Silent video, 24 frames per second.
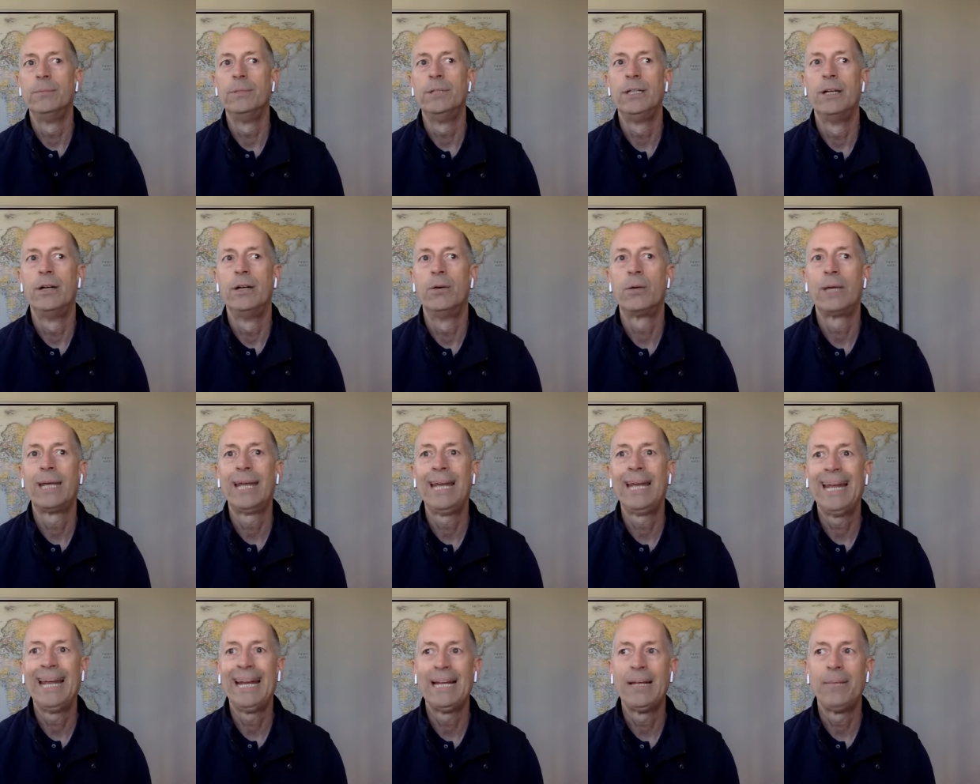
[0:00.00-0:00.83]
you know,
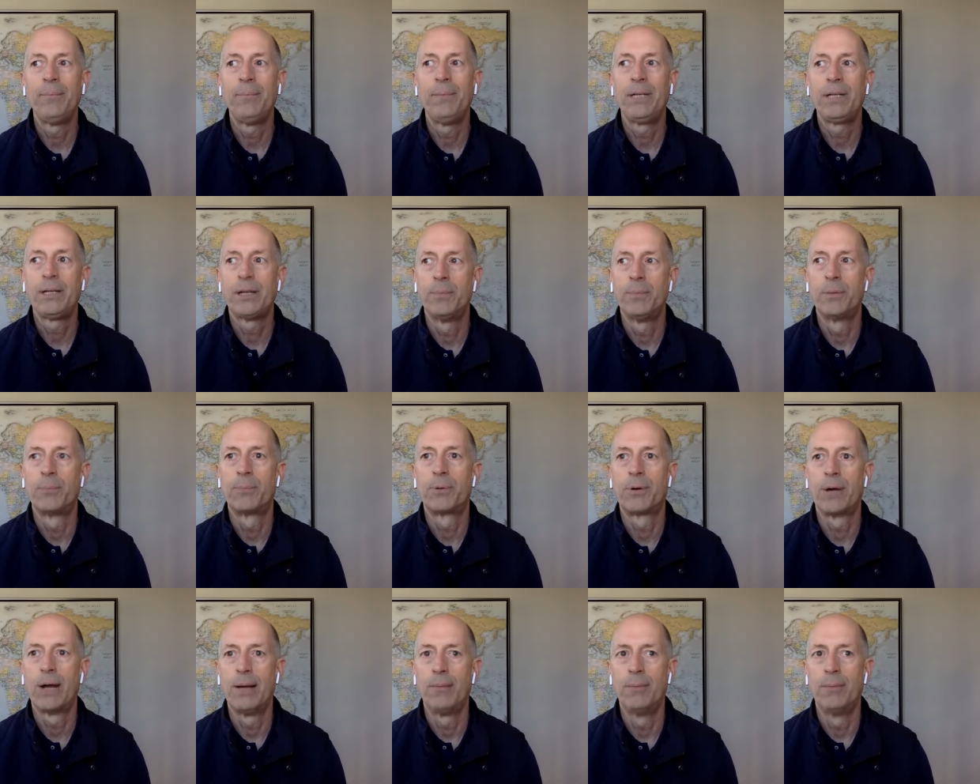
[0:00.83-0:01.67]
can it become a
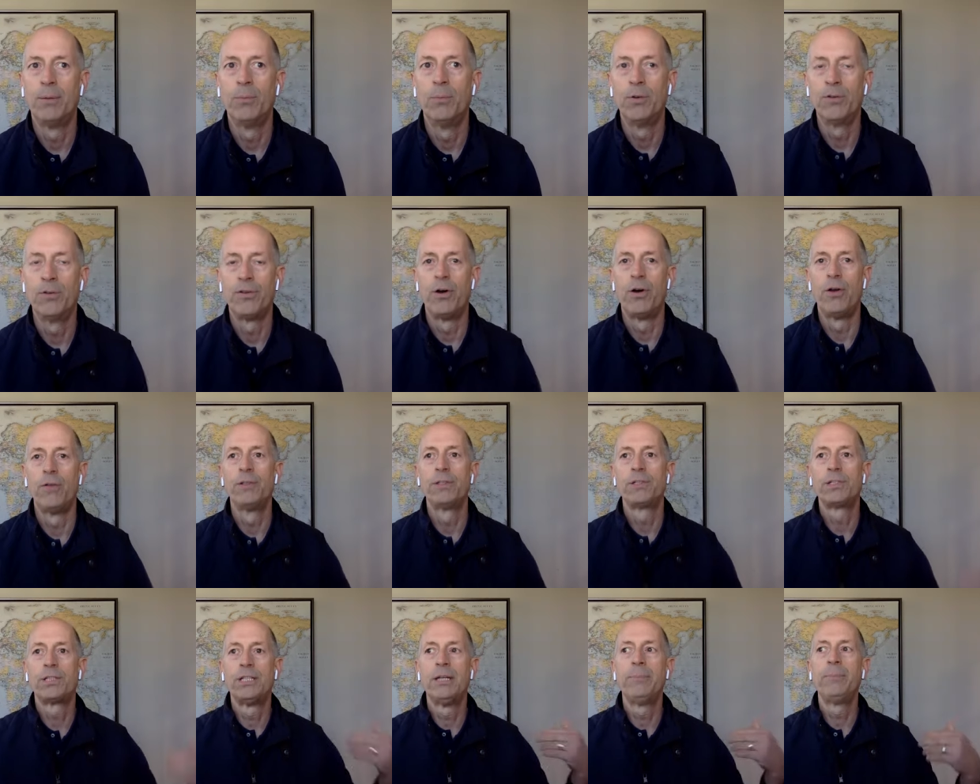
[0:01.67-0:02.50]
problem with all the
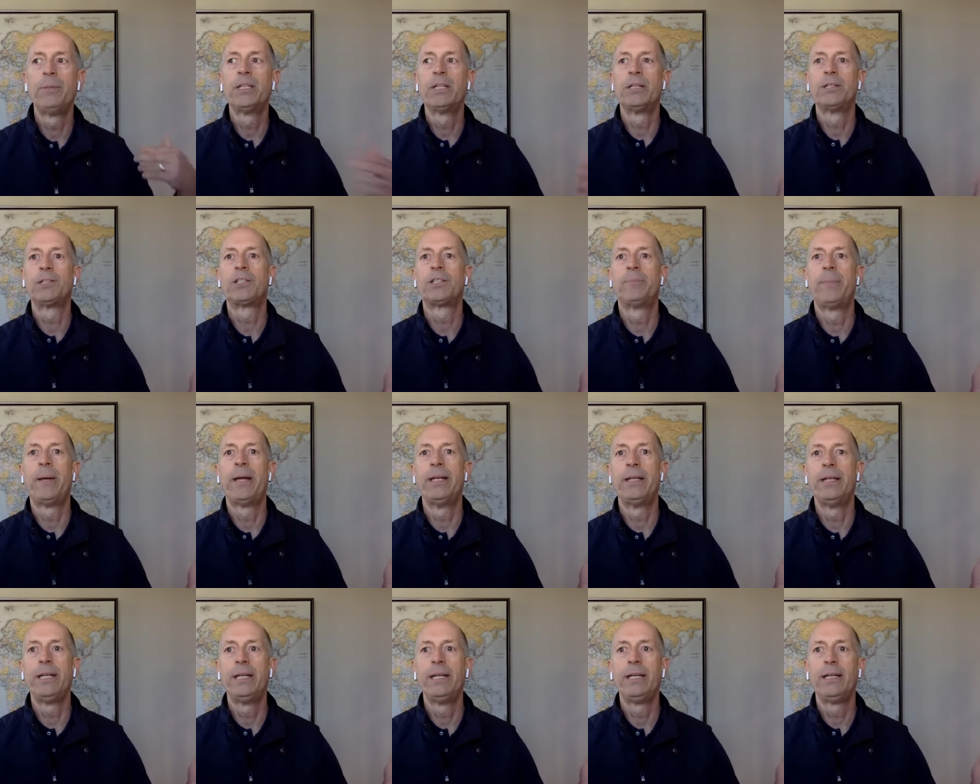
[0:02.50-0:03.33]
stimulus
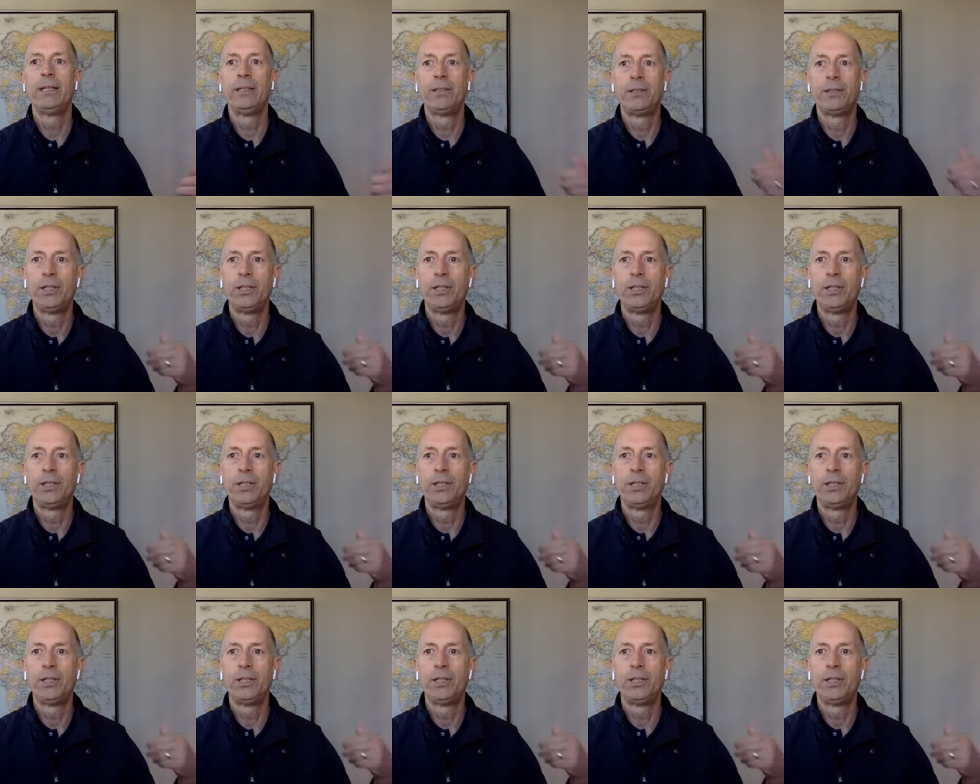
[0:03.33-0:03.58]
spending,